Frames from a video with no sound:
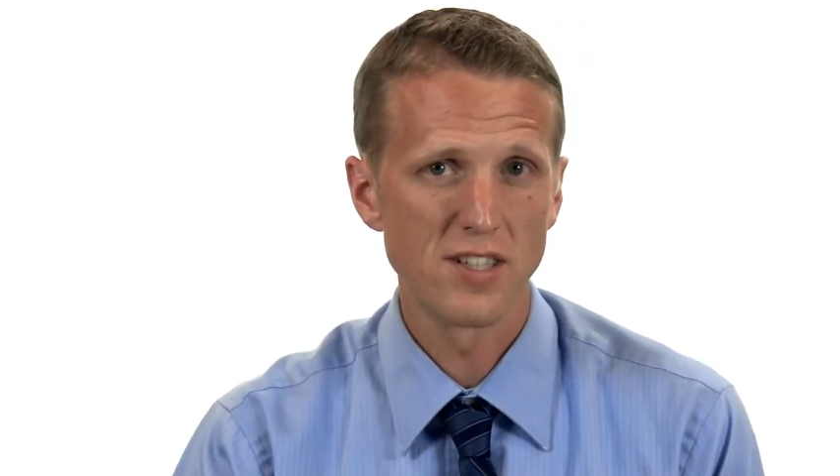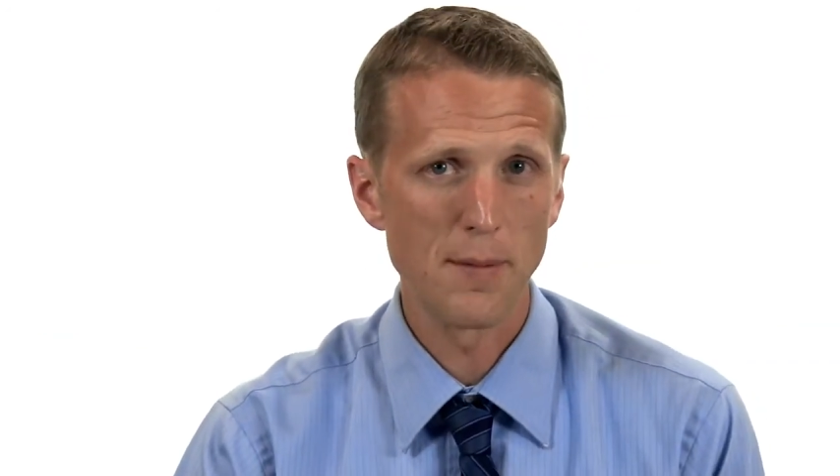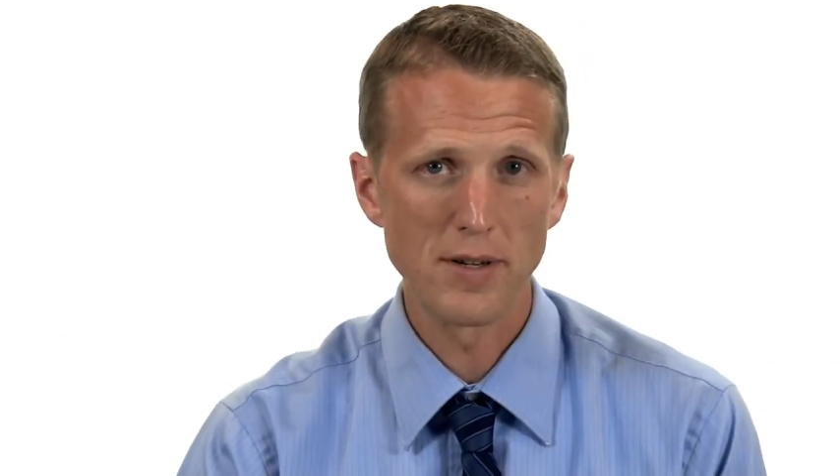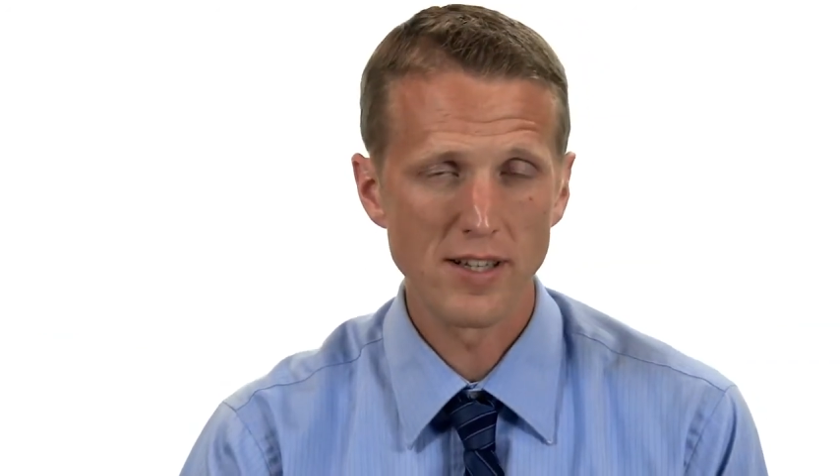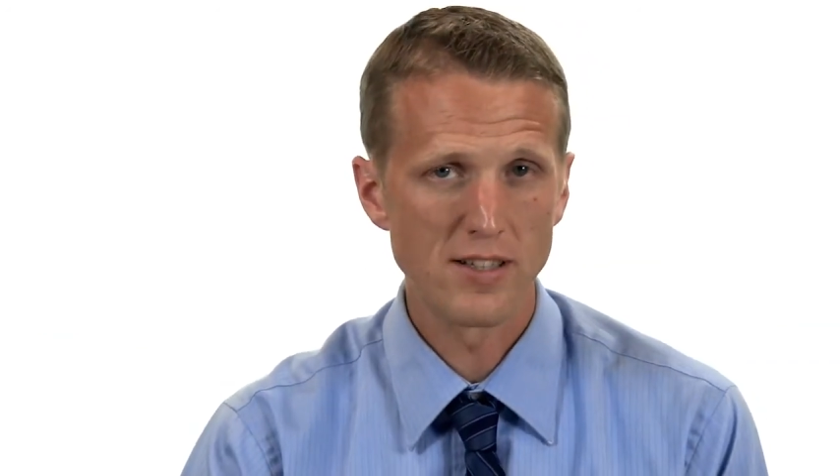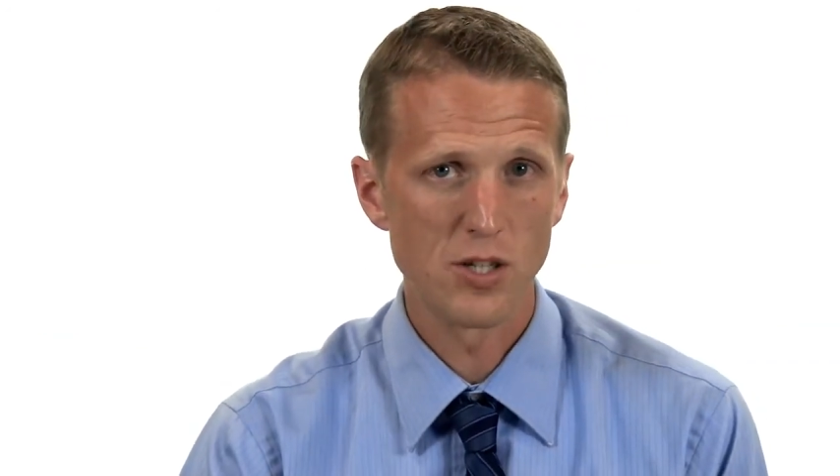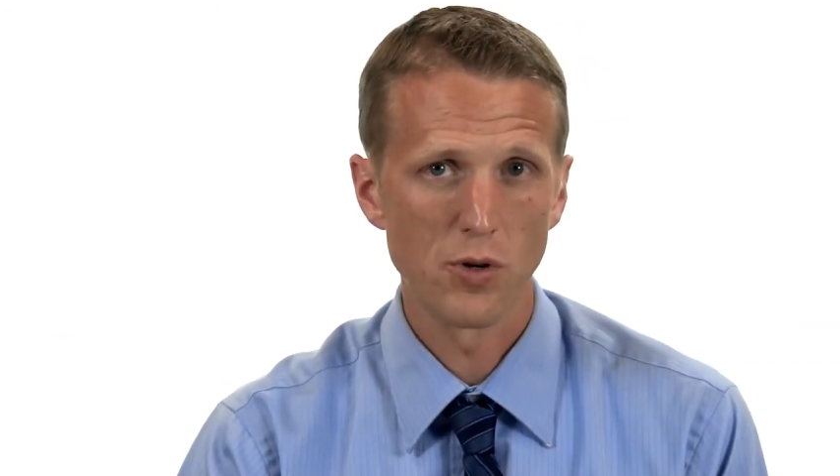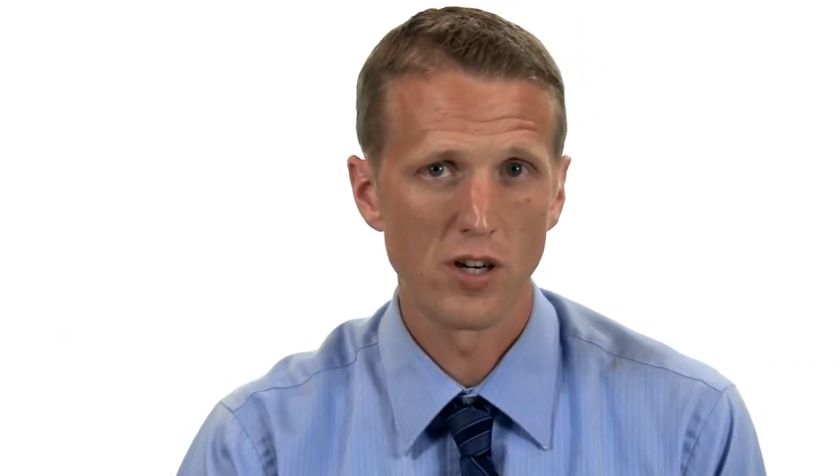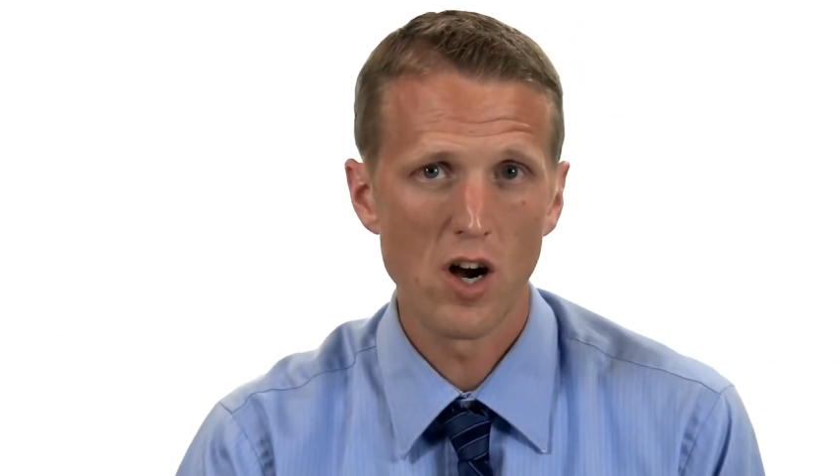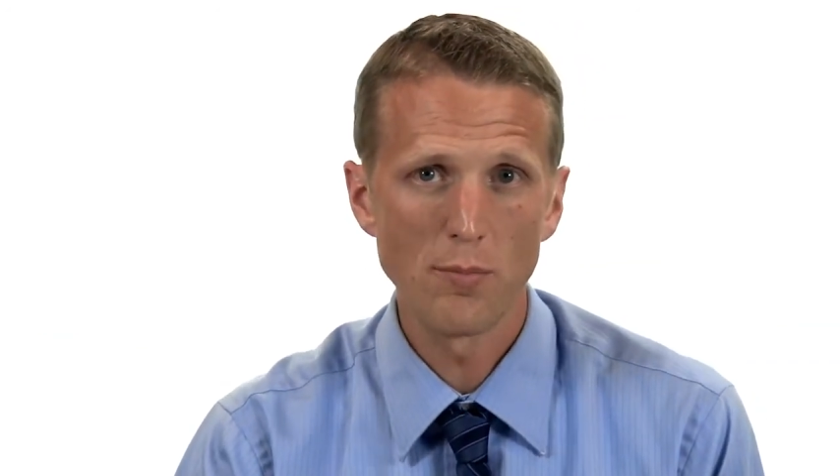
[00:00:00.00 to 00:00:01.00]
statement needs to
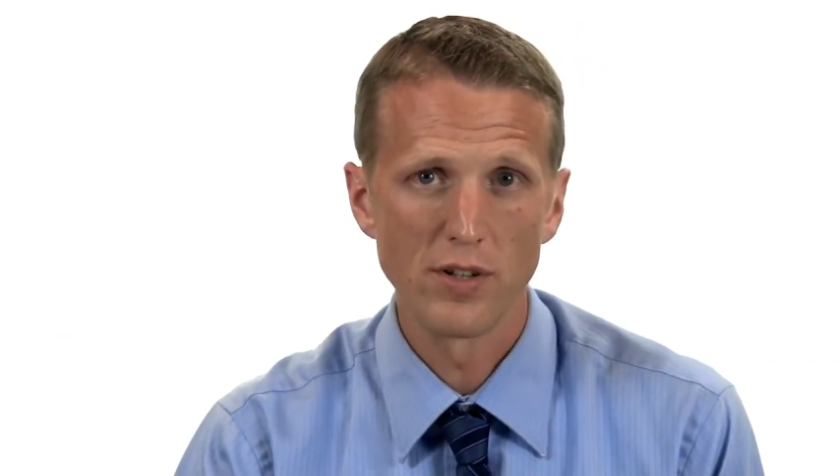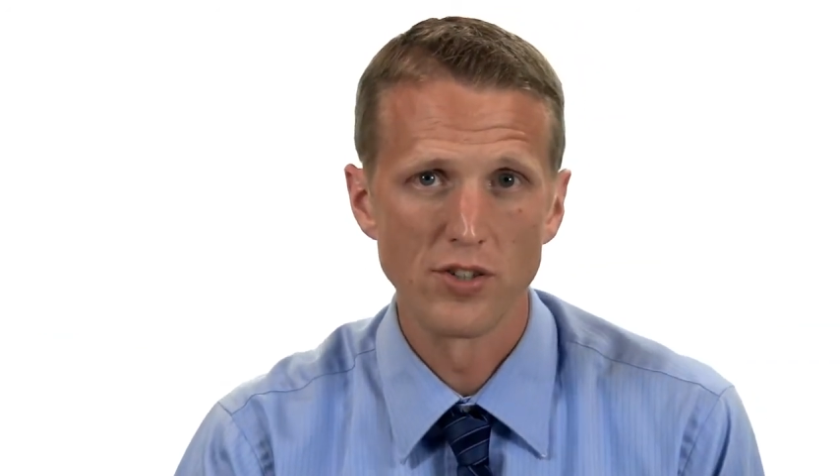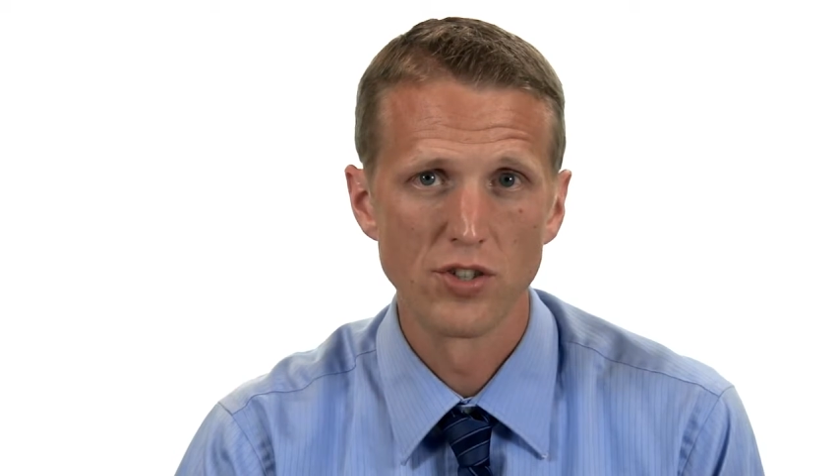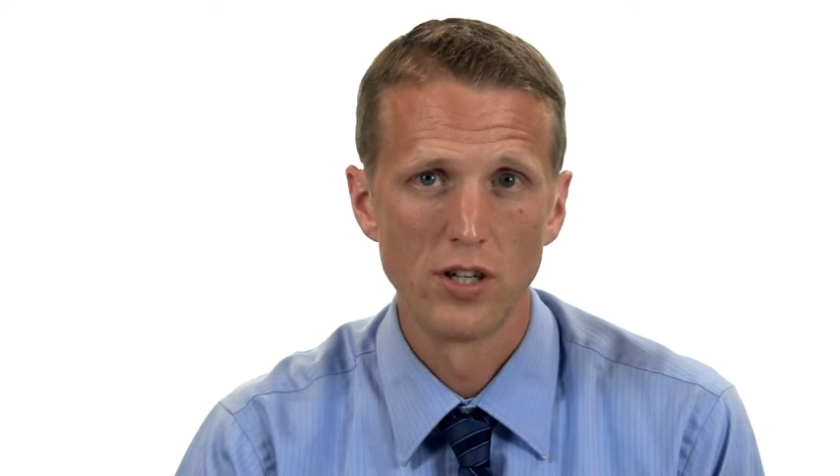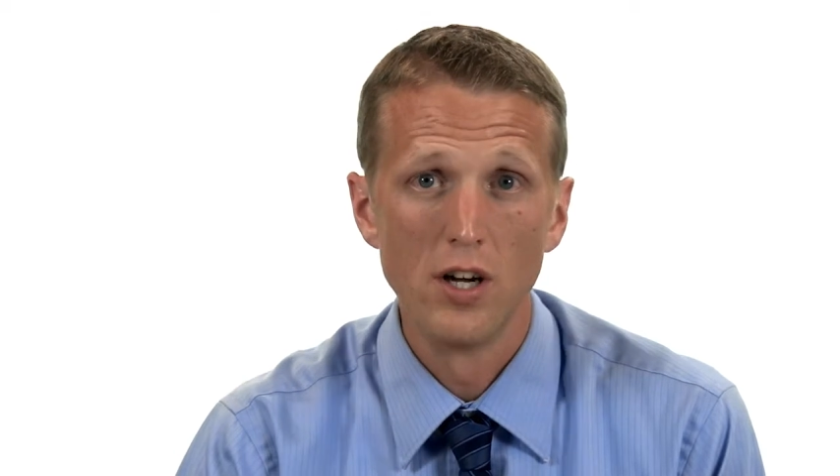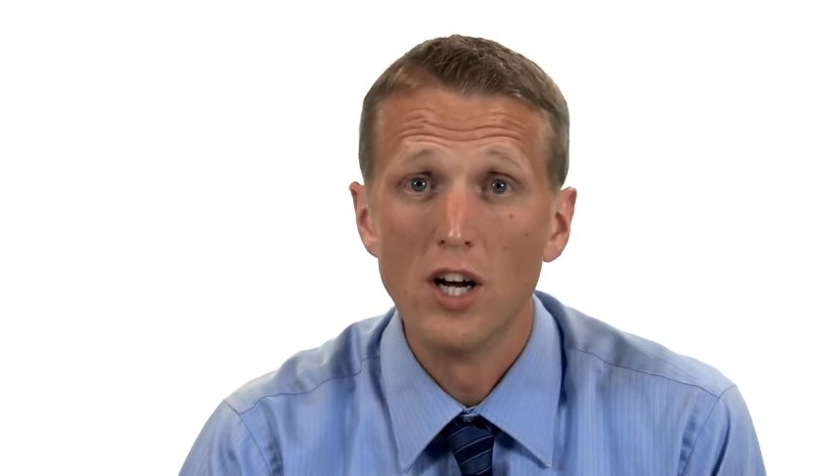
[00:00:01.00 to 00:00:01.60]
accomplish.